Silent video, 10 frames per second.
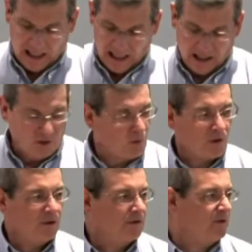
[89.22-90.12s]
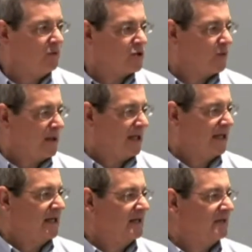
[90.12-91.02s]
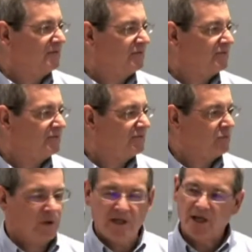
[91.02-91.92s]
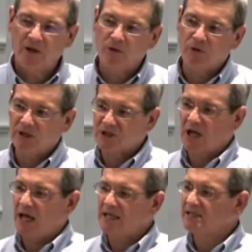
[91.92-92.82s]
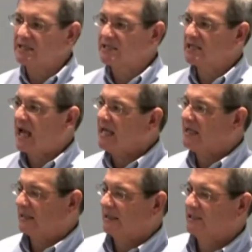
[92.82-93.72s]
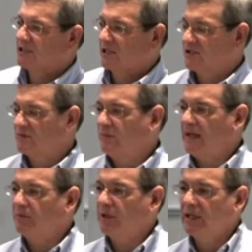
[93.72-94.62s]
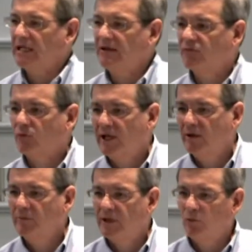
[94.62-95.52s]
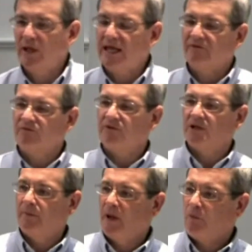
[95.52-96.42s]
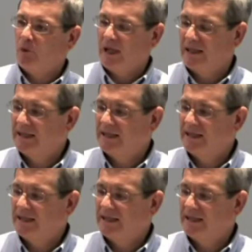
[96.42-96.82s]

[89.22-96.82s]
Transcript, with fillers: And the world in which we live, we know, is not as exciting as this make believe realm that we have come up with.